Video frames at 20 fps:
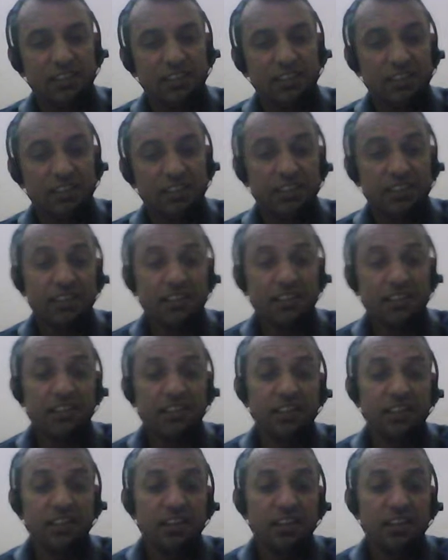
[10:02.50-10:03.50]
then
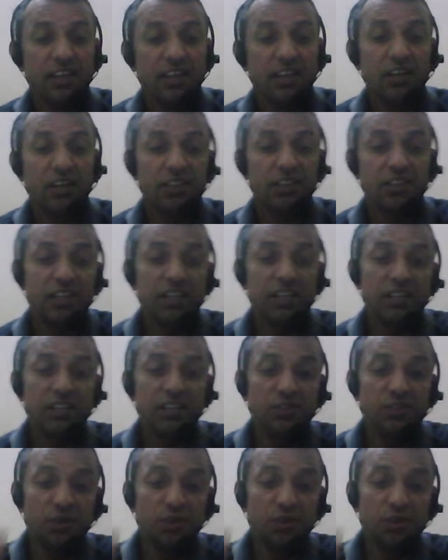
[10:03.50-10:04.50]

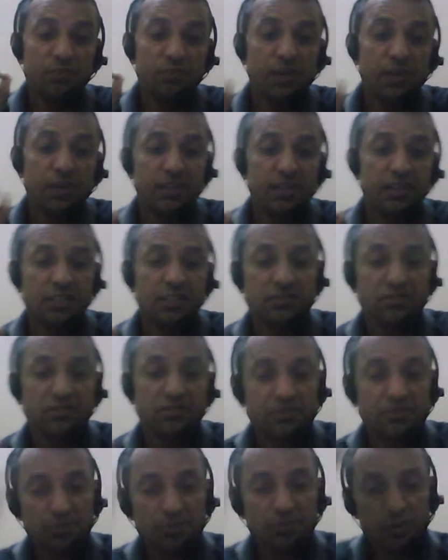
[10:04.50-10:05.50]
your partners
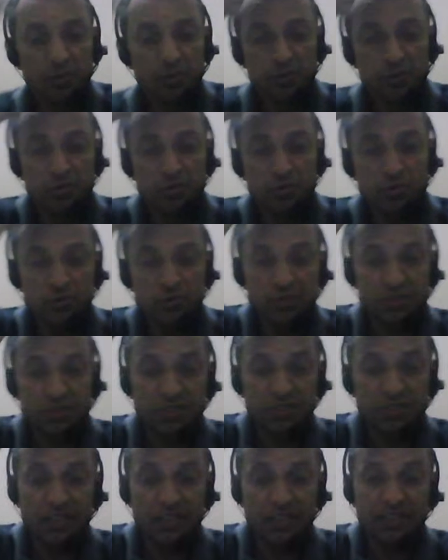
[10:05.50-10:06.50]
move to the
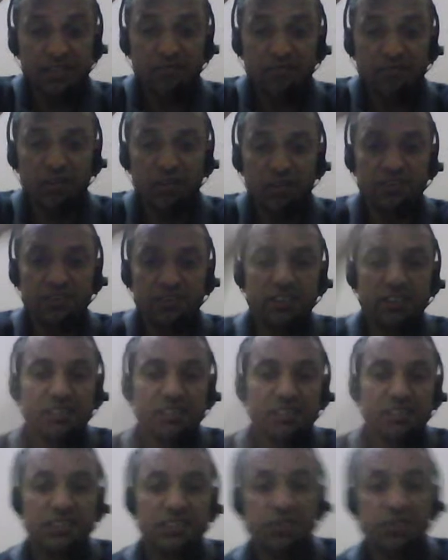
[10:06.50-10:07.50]
limb further
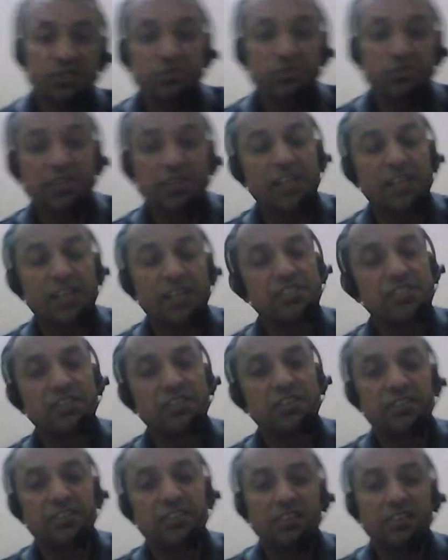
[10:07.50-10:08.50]
into stretch
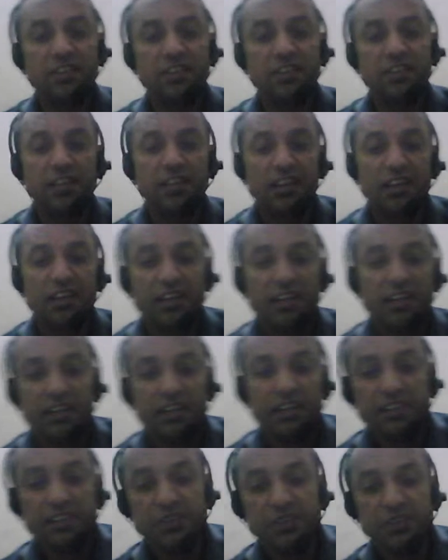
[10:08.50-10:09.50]
until
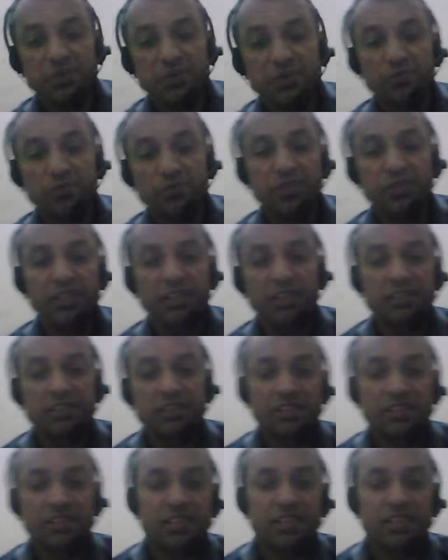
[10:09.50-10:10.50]
you feel
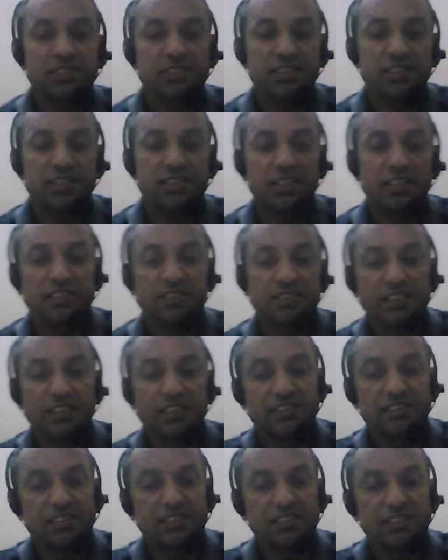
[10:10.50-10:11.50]
stretch
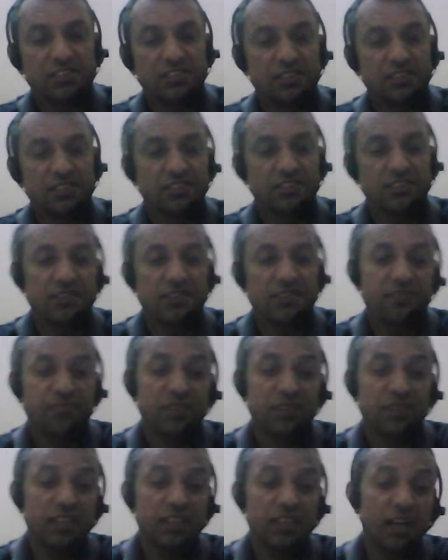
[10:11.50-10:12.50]
sensations.
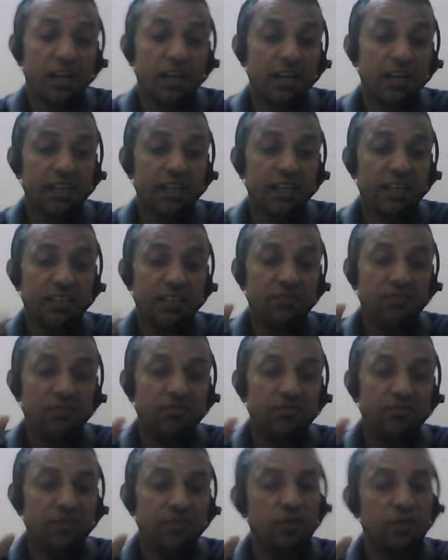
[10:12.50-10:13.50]
Again,
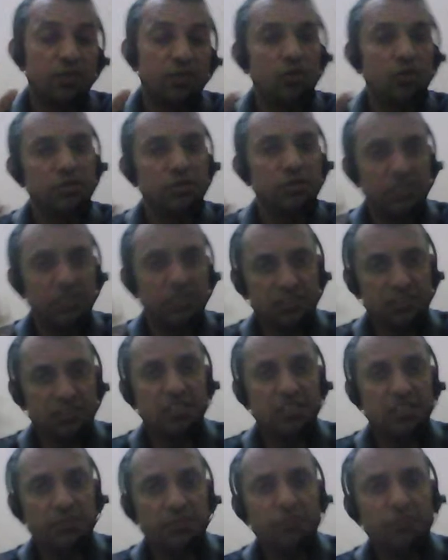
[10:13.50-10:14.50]
we'll go this
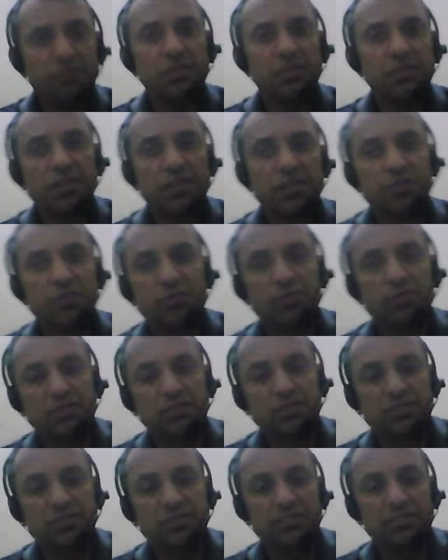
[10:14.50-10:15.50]
way. We can do
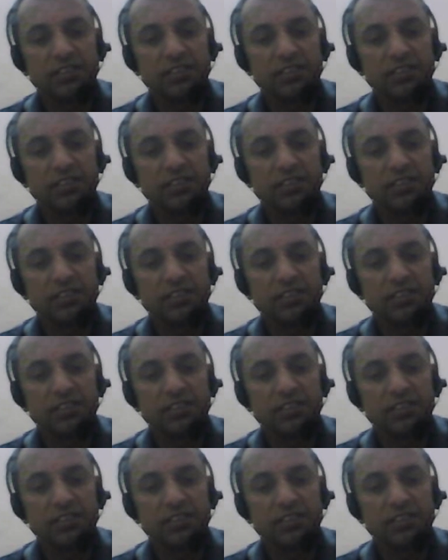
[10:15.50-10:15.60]
this